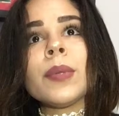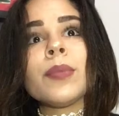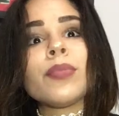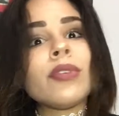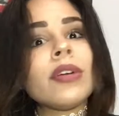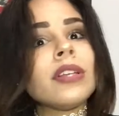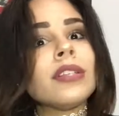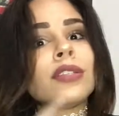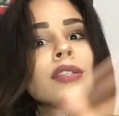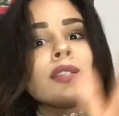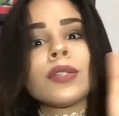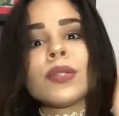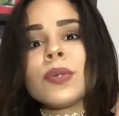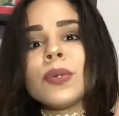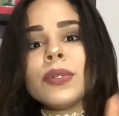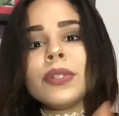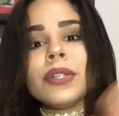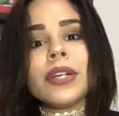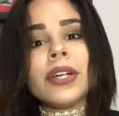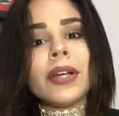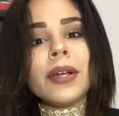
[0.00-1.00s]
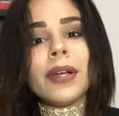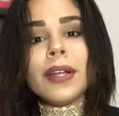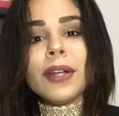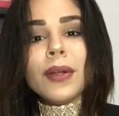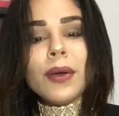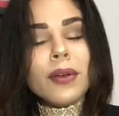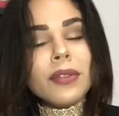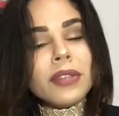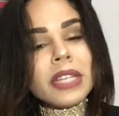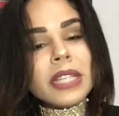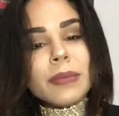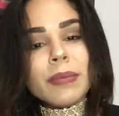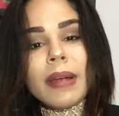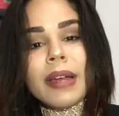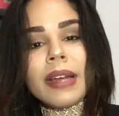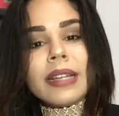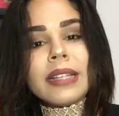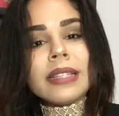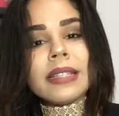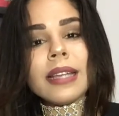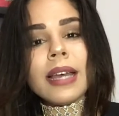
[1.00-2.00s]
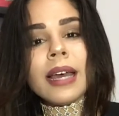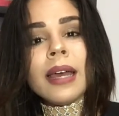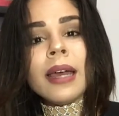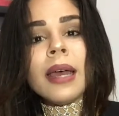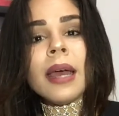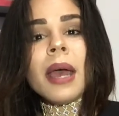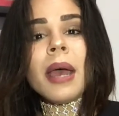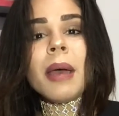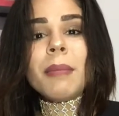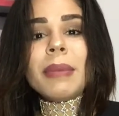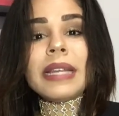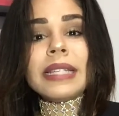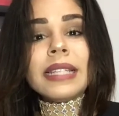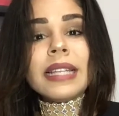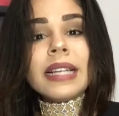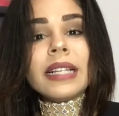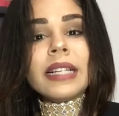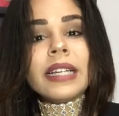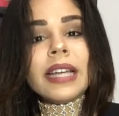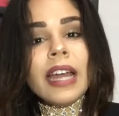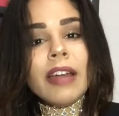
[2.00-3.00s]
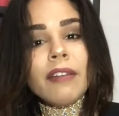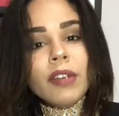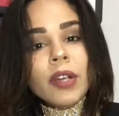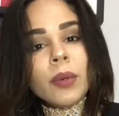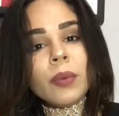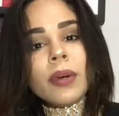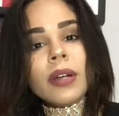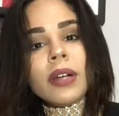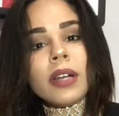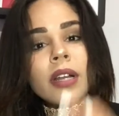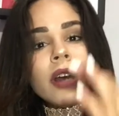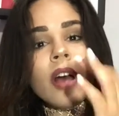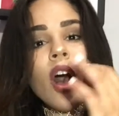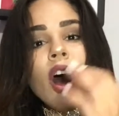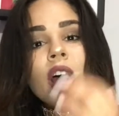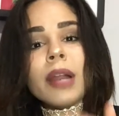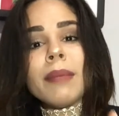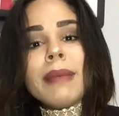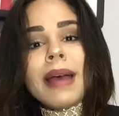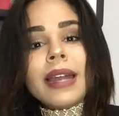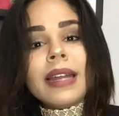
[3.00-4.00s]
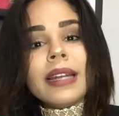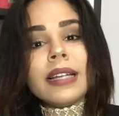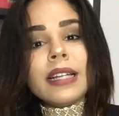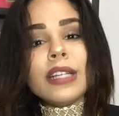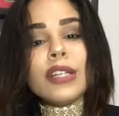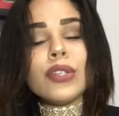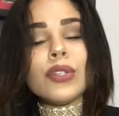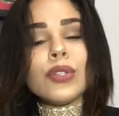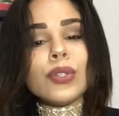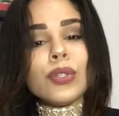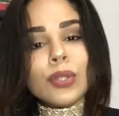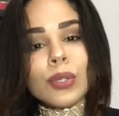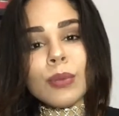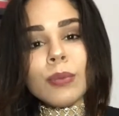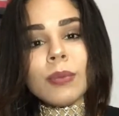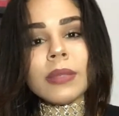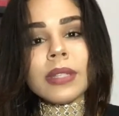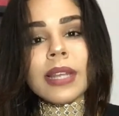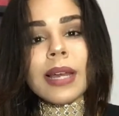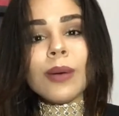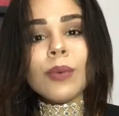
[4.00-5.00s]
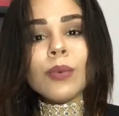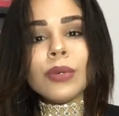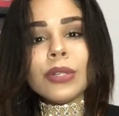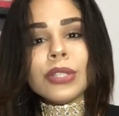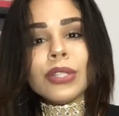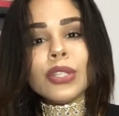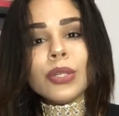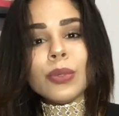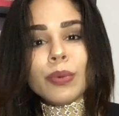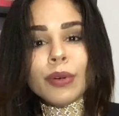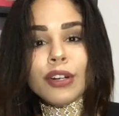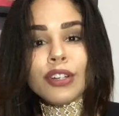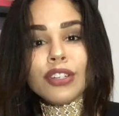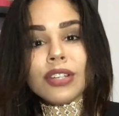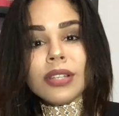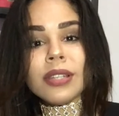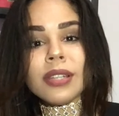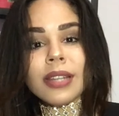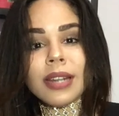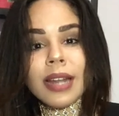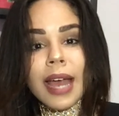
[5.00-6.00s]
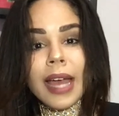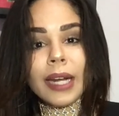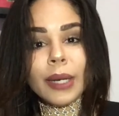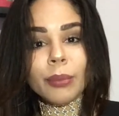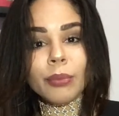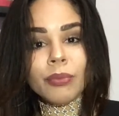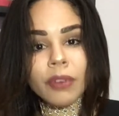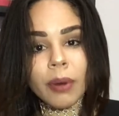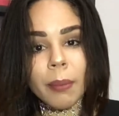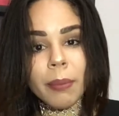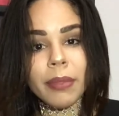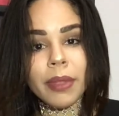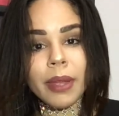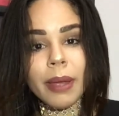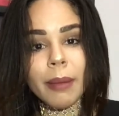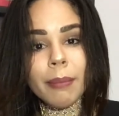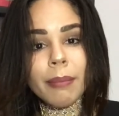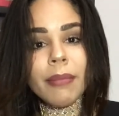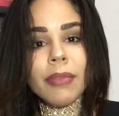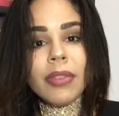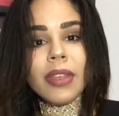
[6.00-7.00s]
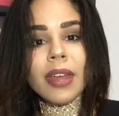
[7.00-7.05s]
Francis Schooler and all these brands that basically everyone automatically assumes that once you purchase an item from them,